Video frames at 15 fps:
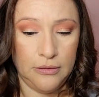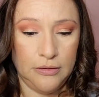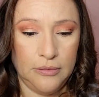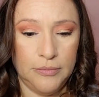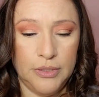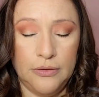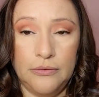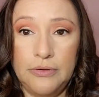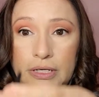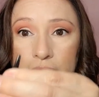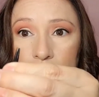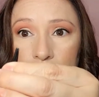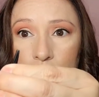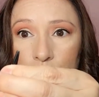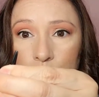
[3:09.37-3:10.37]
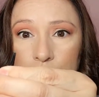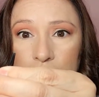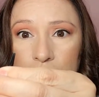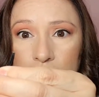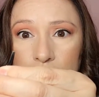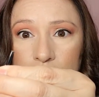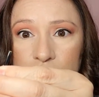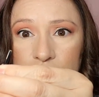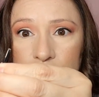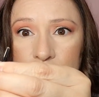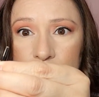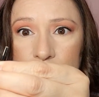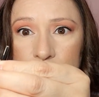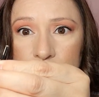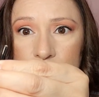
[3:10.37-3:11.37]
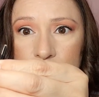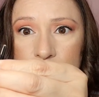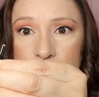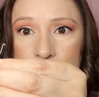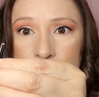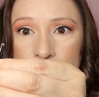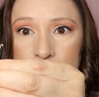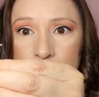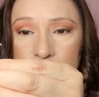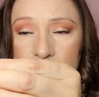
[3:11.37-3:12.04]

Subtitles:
Let me go ahead and open it up for you so you can see.